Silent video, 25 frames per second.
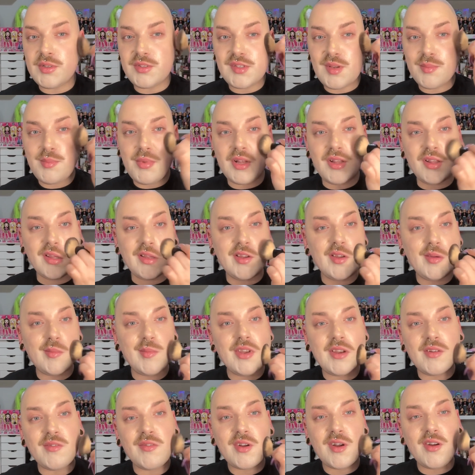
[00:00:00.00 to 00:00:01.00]
up a little
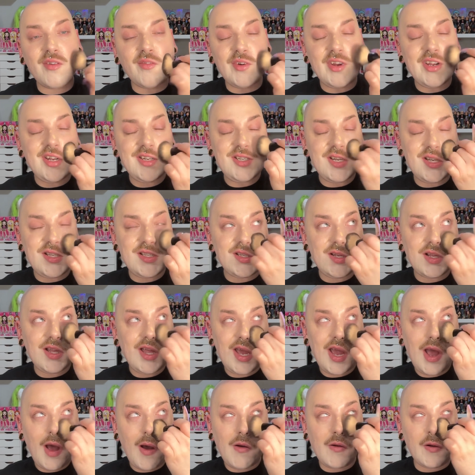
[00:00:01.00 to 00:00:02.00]
bit of coverage. I still
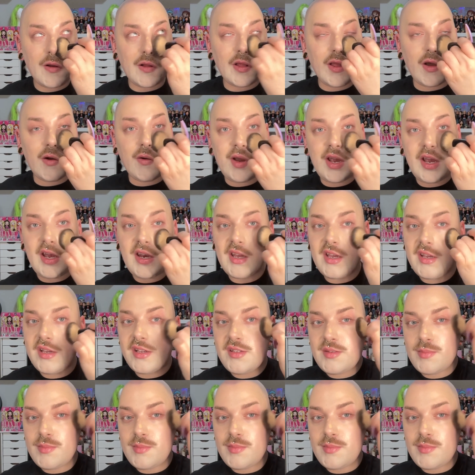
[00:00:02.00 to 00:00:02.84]
like how glowy it is